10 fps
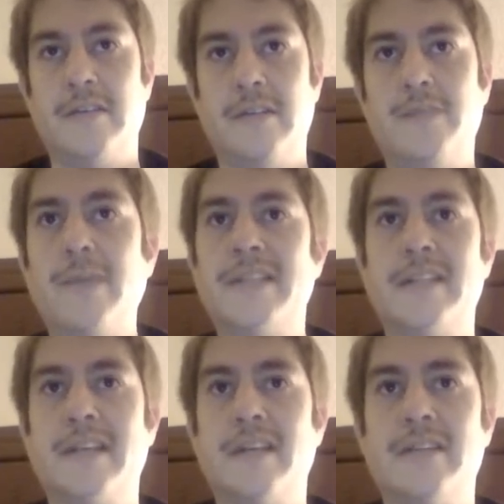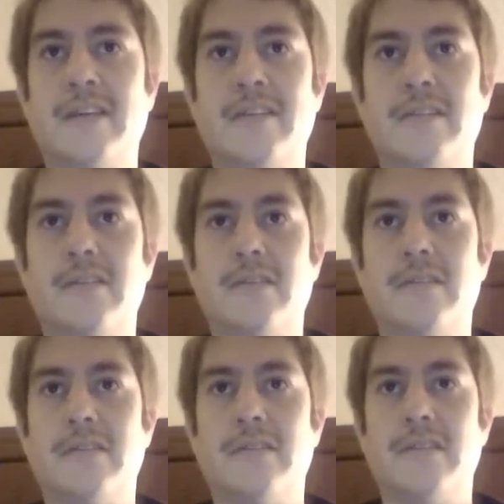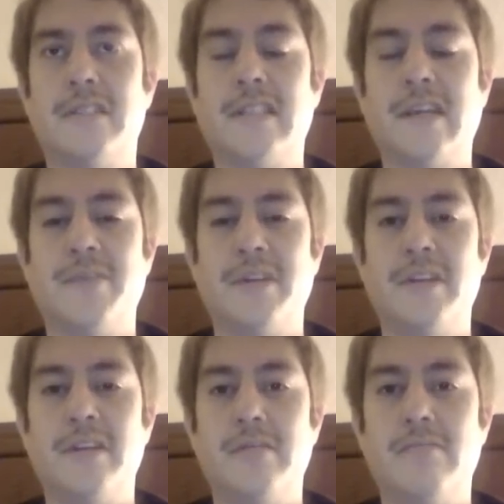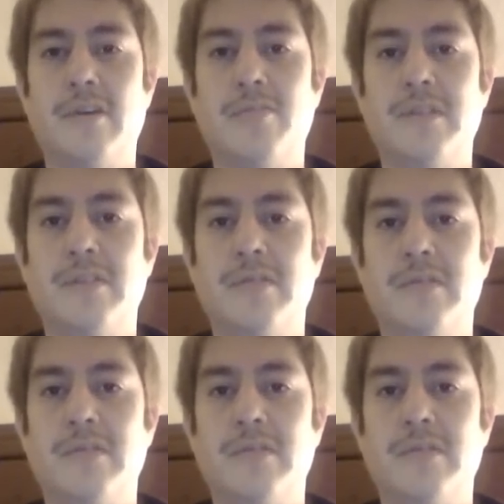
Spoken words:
it's basically like a celebrity moment,